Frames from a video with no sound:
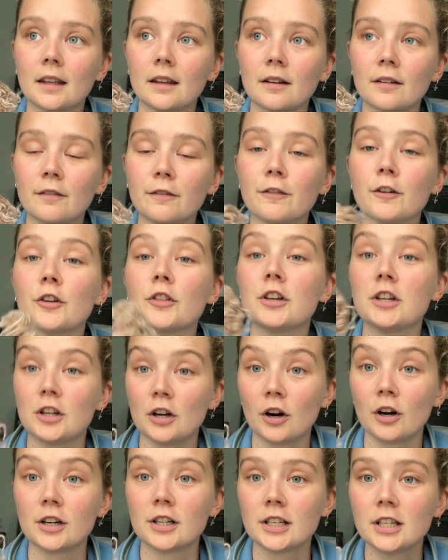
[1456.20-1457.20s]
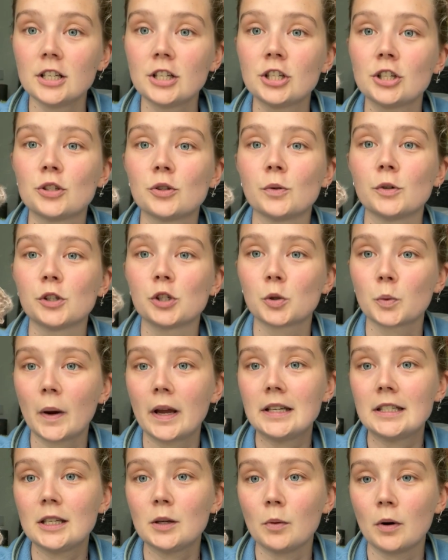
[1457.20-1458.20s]
for the yardage, so it's
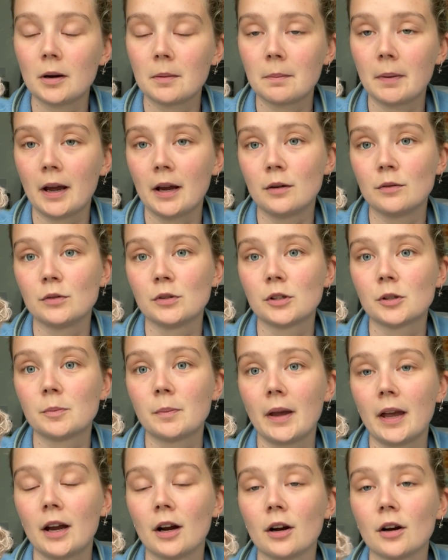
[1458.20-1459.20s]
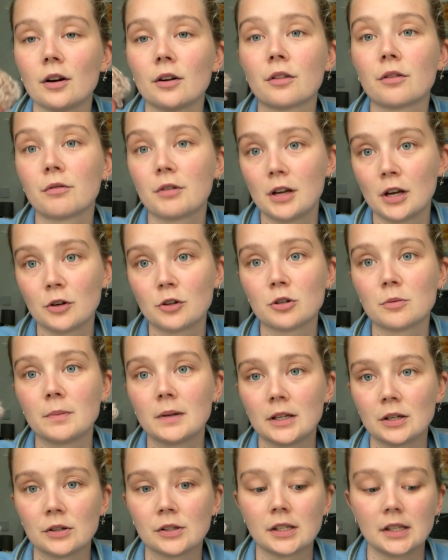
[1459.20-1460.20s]
£21 per 300
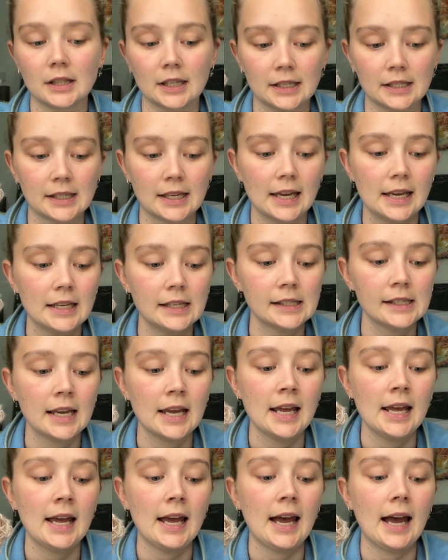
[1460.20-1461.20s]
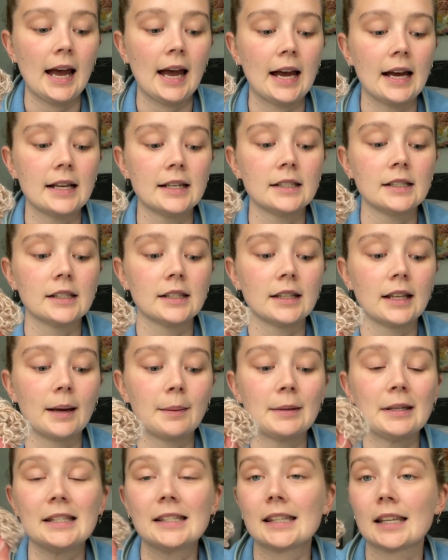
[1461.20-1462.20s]
metres in this case, and that
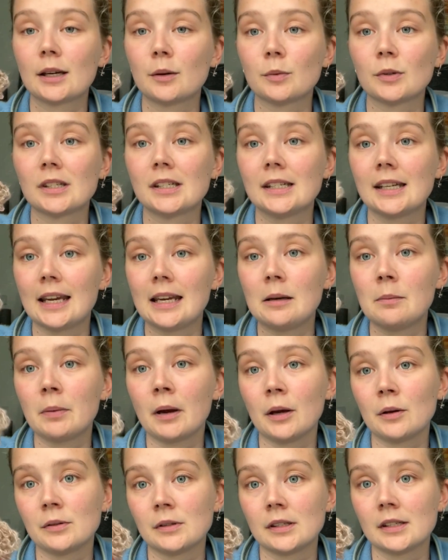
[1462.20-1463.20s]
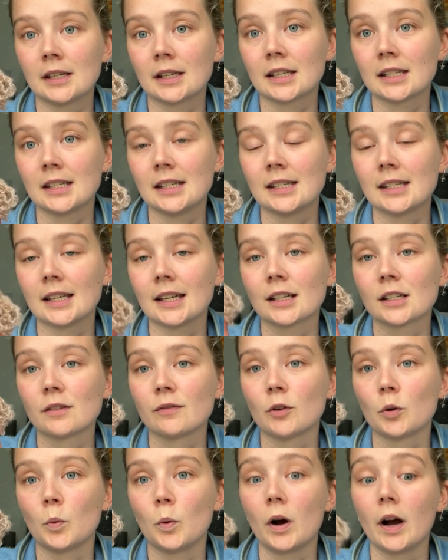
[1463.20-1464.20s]
means that it was £9.66
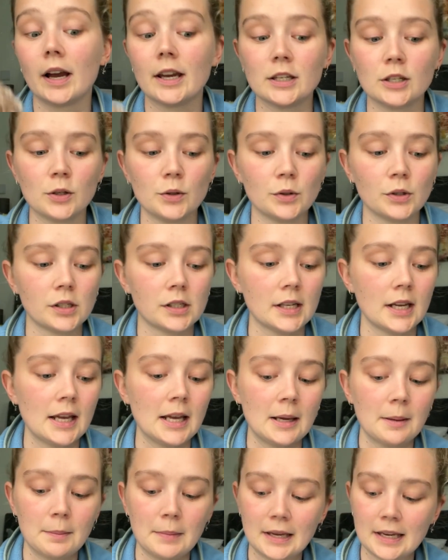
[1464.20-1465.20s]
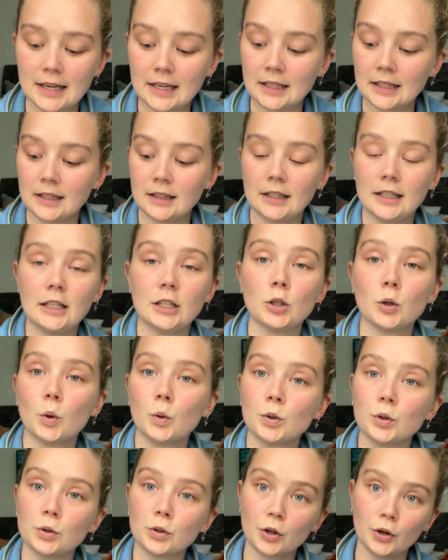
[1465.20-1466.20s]
for what I used, making the
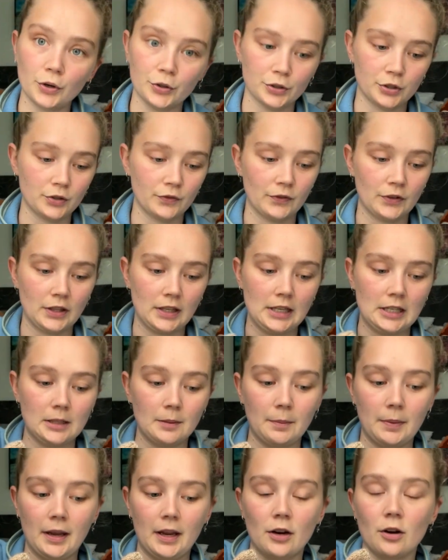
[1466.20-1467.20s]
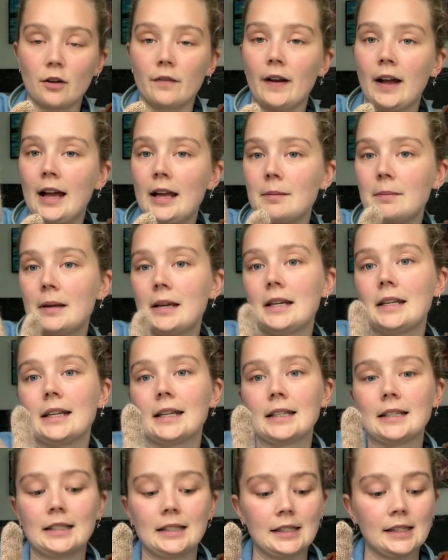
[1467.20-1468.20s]
total cost for these pair of handmade
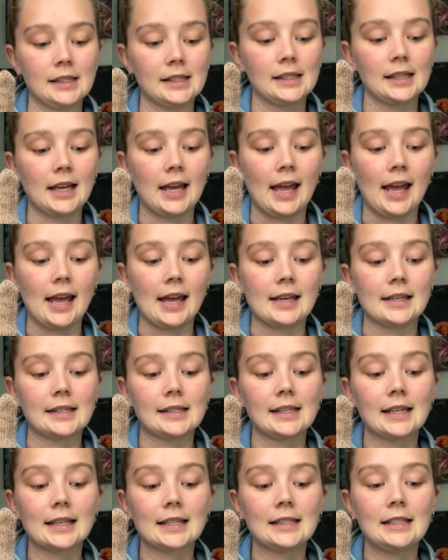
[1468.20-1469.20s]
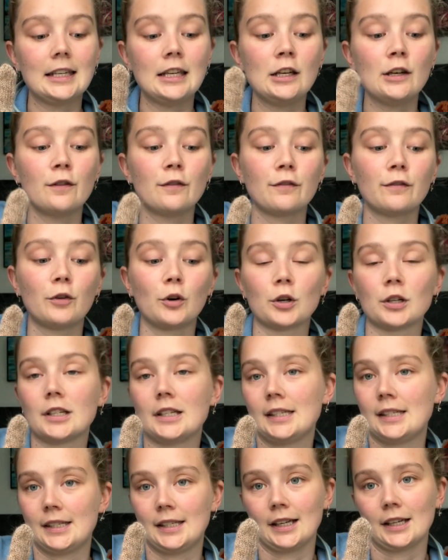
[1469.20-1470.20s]
mittens
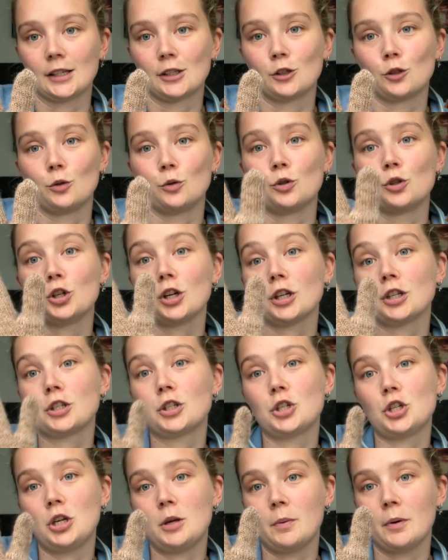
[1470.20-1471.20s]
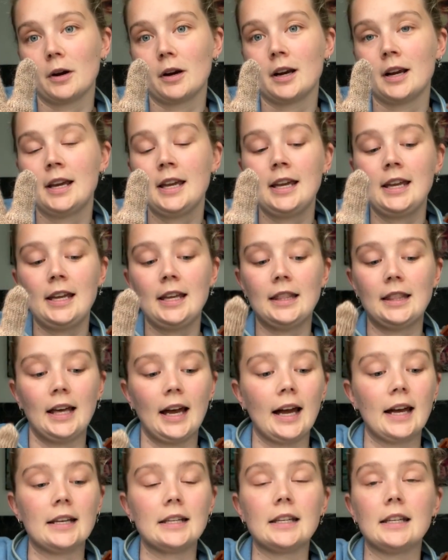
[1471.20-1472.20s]
£16.46, so just cheaper
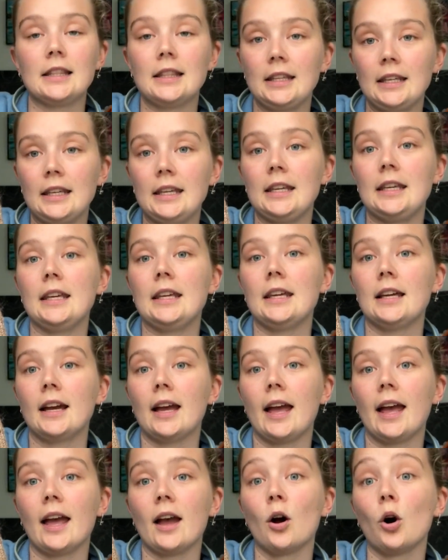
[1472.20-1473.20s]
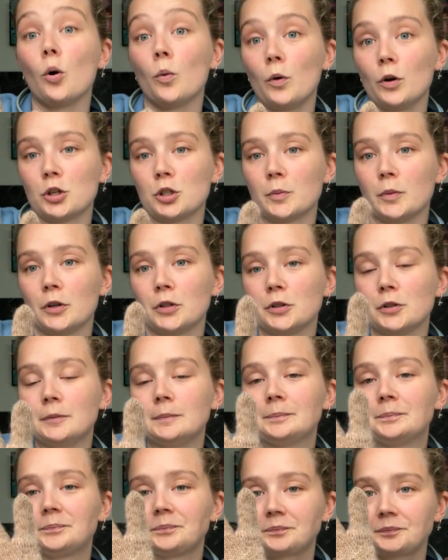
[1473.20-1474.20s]
than the hot water bottle.
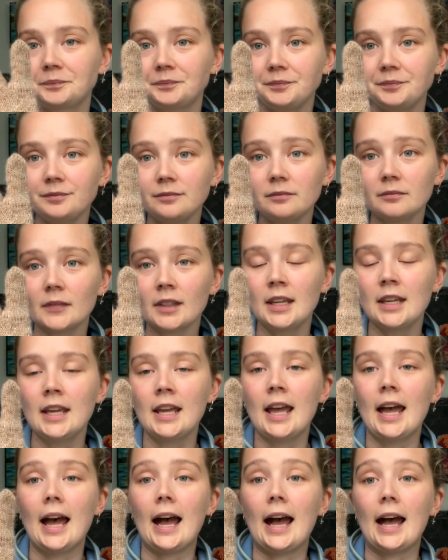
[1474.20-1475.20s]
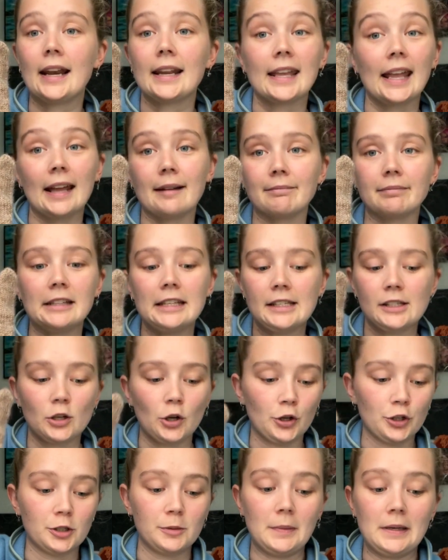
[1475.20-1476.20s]
And again, these
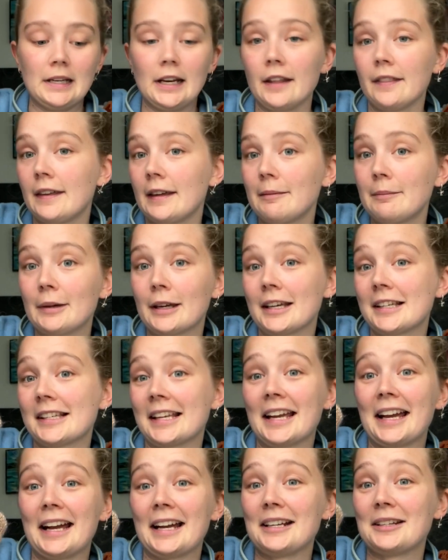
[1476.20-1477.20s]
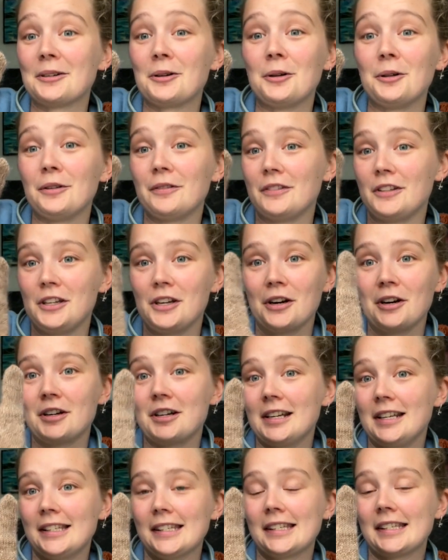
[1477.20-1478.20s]
cost me nothing because I had all of the yarn
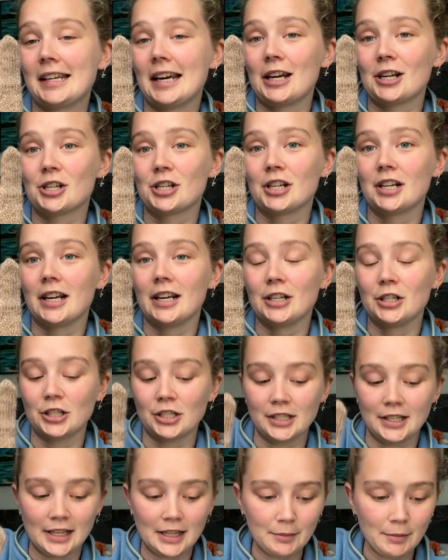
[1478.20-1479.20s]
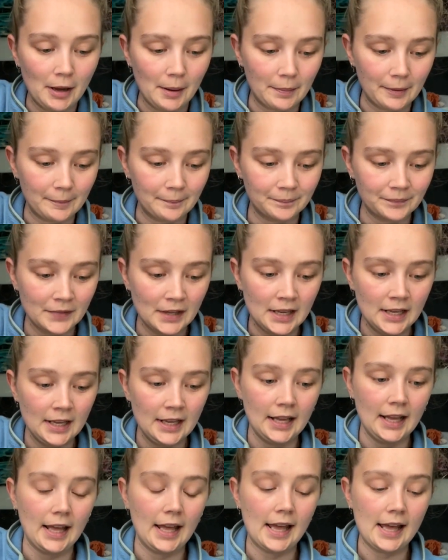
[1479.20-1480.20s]
in stash and I just knit them up.
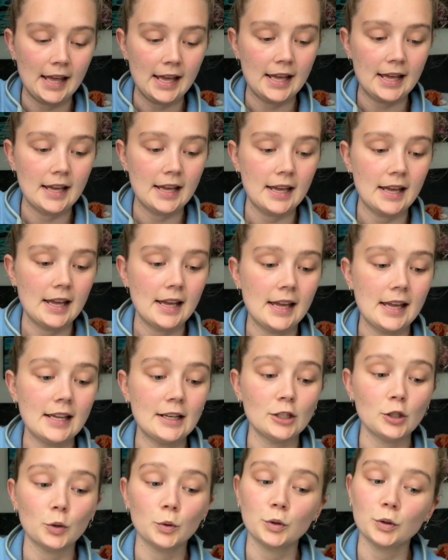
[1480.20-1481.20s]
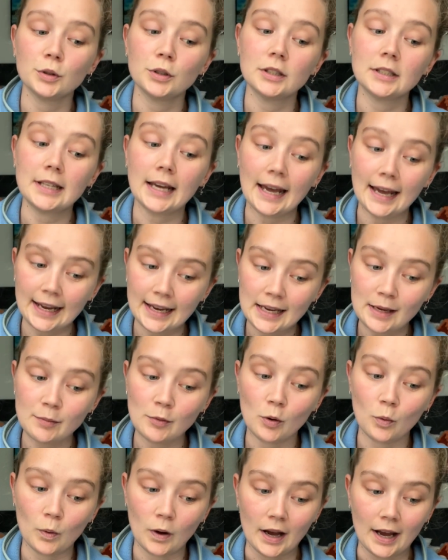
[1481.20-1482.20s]
In total,
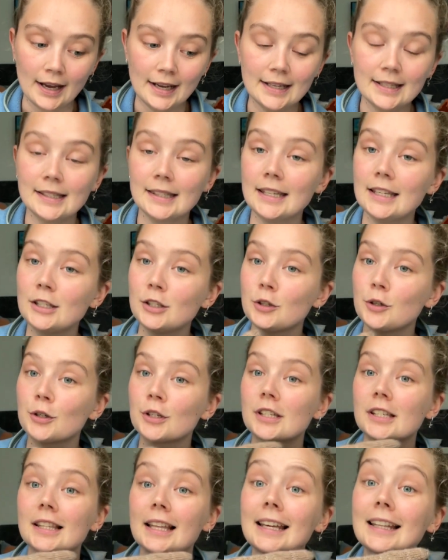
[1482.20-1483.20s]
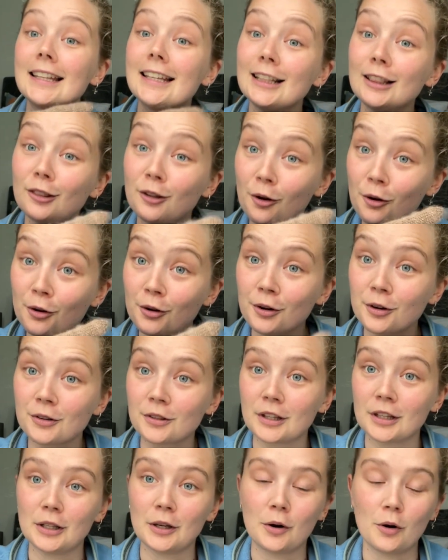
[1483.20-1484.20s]
time-wise, these took slightly longer
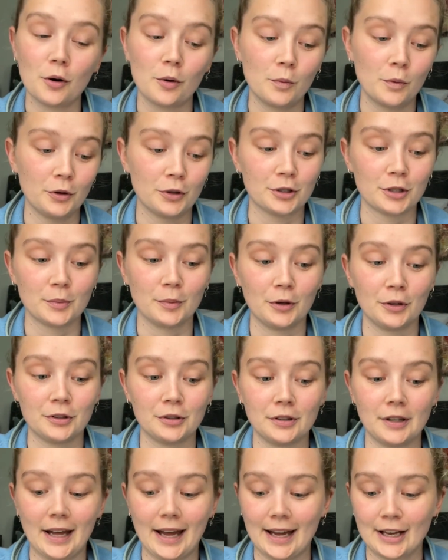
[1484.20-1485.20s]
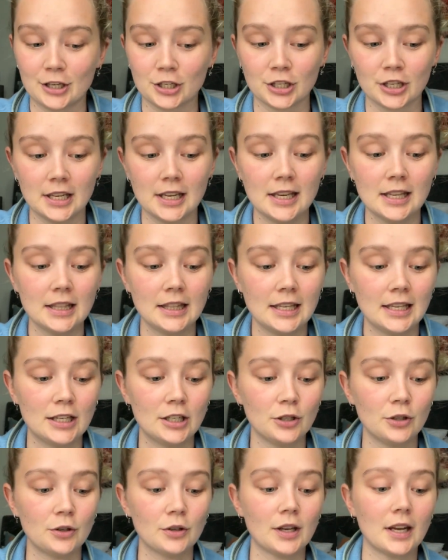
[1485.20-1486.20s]
than the hot water bottle actually. They
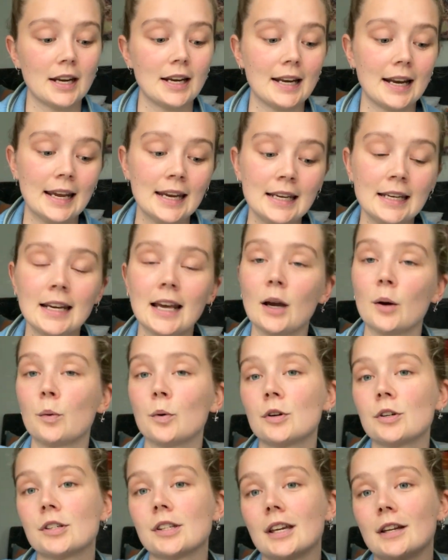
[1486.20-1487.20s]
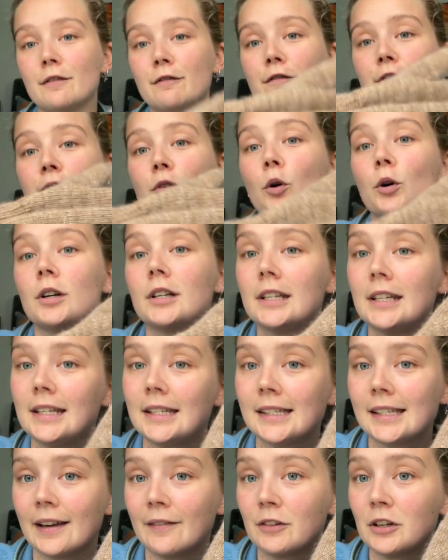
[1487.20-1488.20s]
took 9 hours and
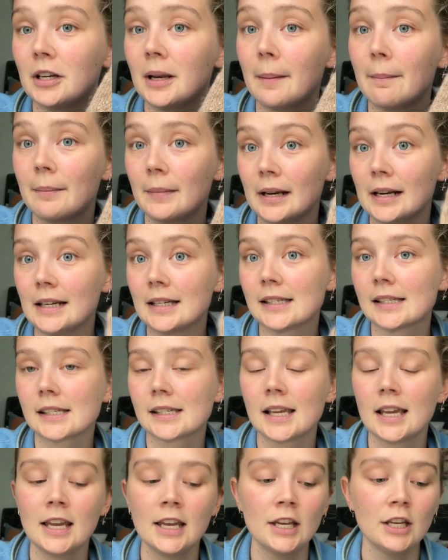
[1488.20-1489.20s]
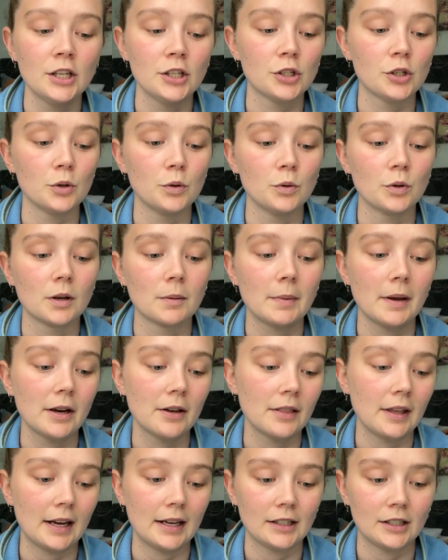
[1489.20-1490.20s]
47 minutes. So compare
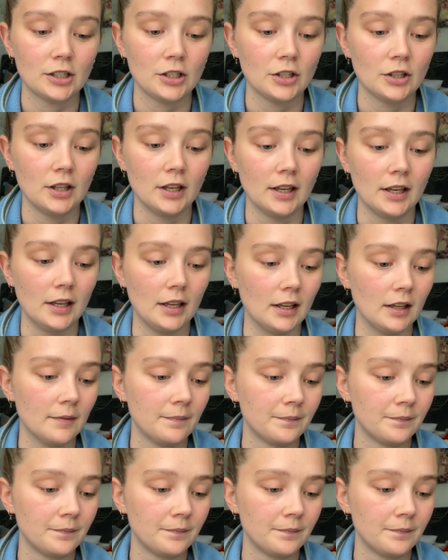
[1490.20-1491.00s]
that to the